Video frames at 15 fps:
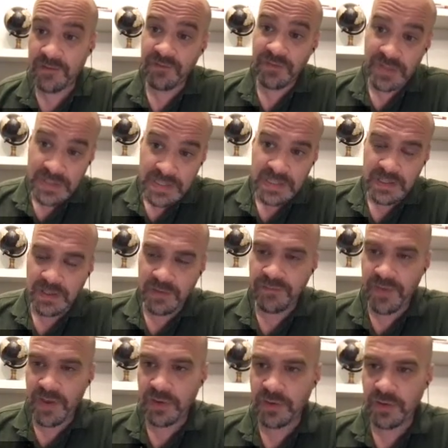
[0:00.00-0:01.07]
fatigue,
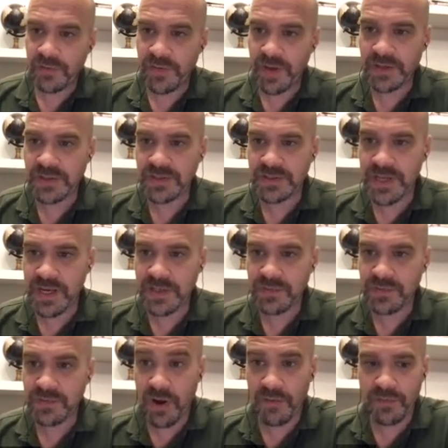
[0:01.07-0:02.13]
failure of exercise
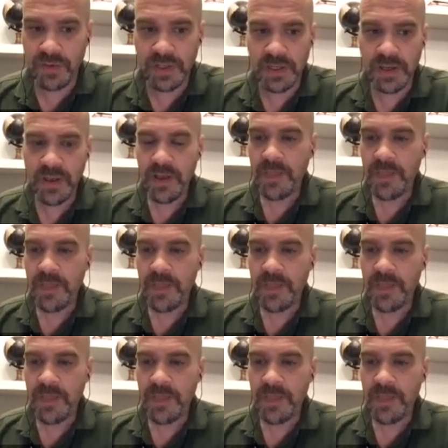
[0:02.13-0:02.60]
recovery,